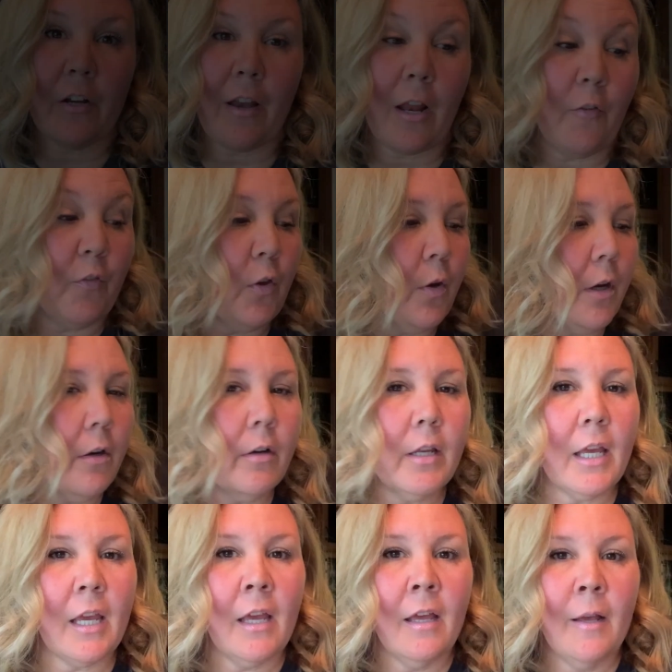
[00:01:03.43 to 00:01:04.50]
If you hear
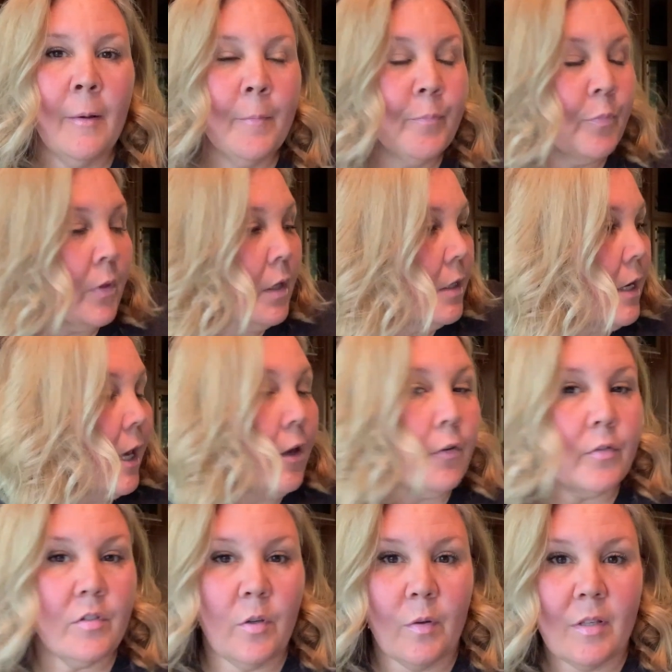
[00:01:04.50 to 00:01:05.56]
any
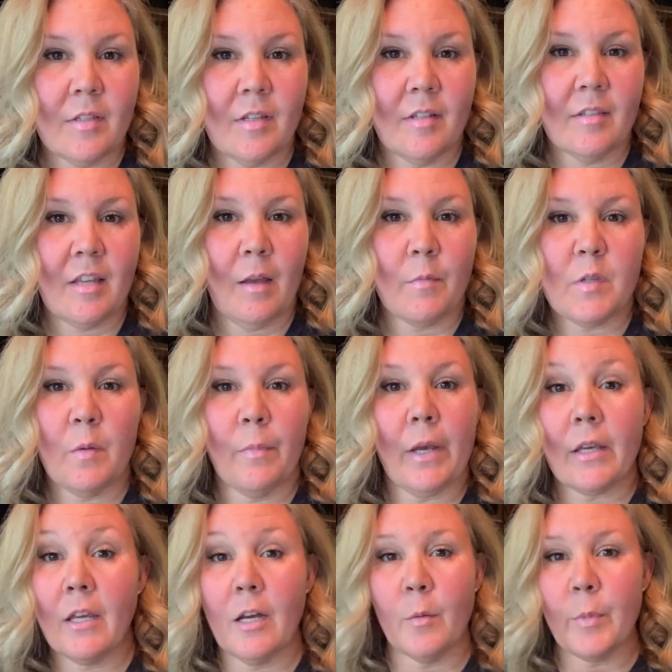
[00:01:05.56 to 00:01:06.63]
nails, you can see Samson
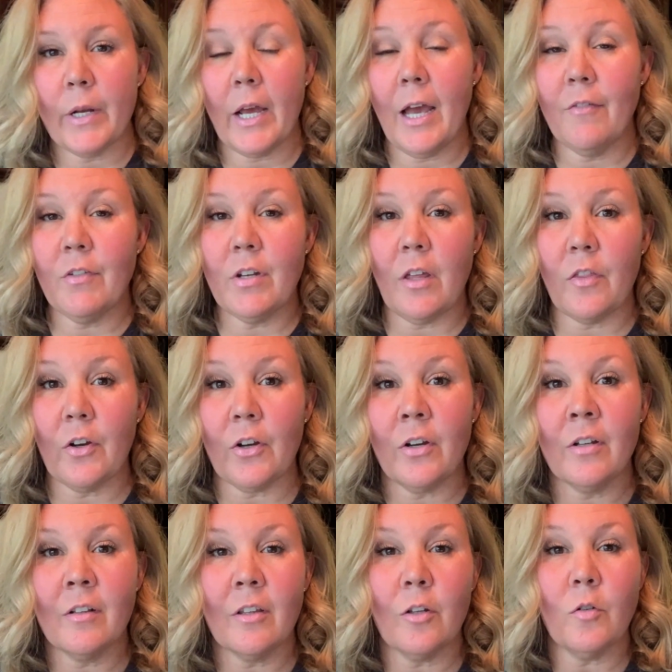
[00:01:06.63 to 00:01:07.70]
back here, but I have another
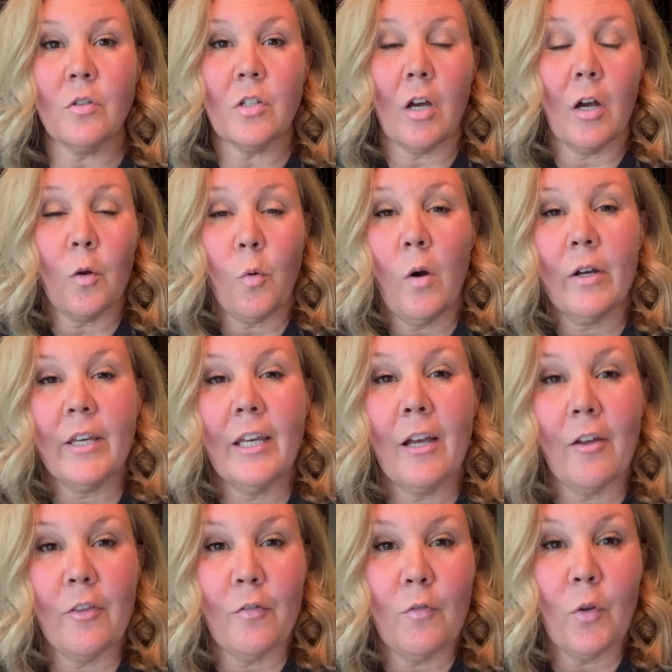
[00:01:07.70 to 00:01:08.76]
little dog walking
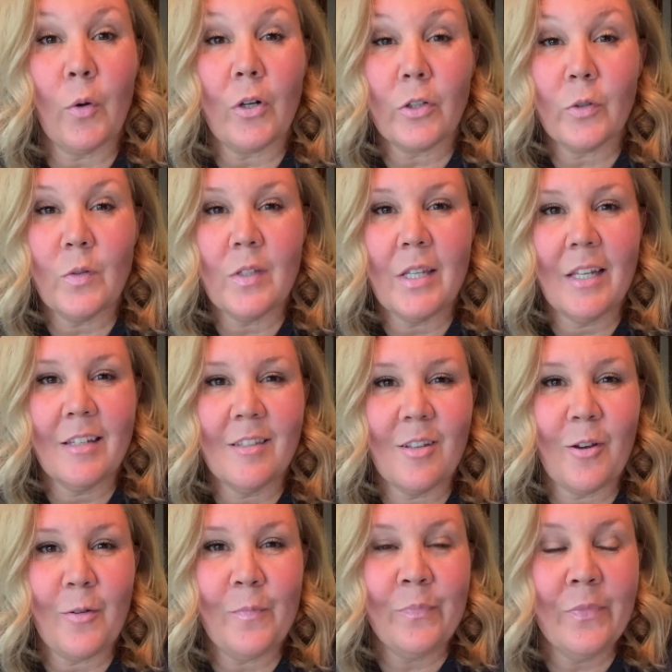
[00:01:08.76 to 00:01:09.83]
on the floor, Lucy.
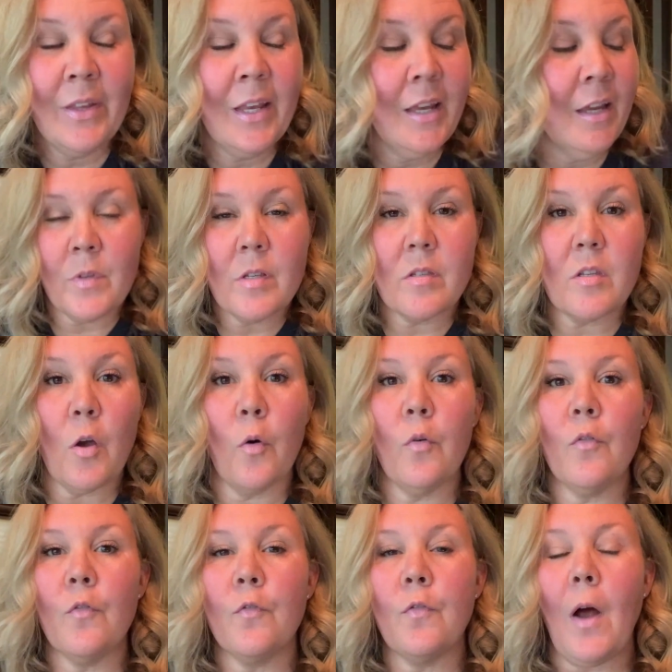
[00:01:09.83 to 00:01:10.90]
So
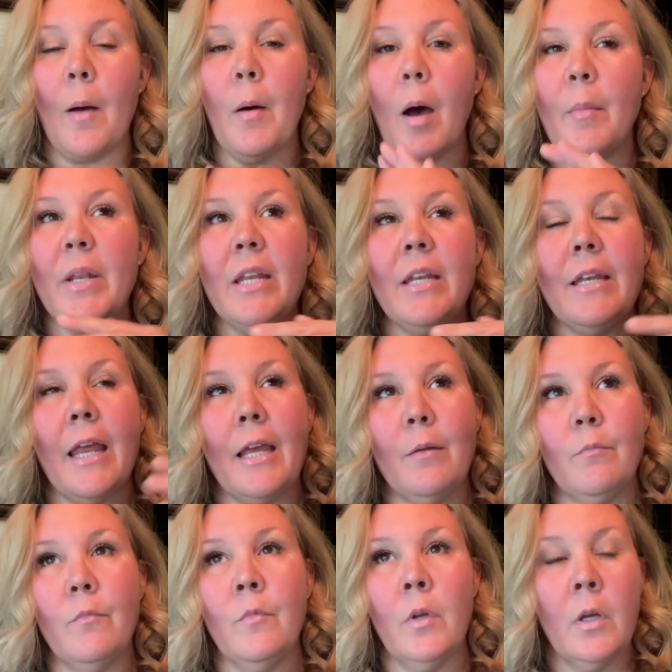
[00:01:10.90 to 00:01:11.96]
I'm going to
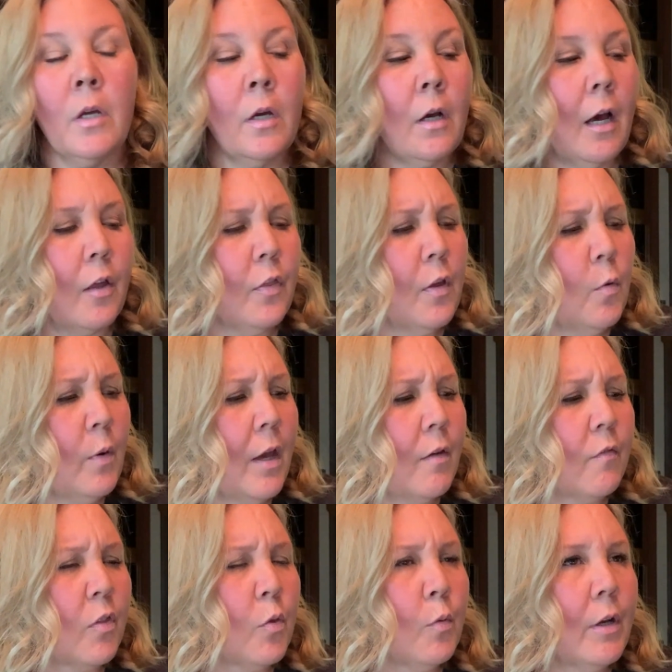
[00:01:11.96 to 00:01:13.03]
name, I think we
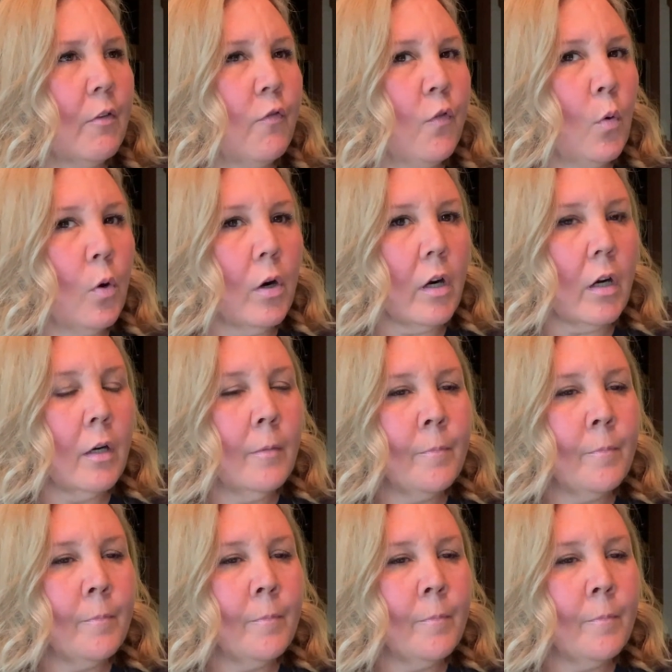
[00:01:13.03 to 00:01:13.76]
have 3, 4,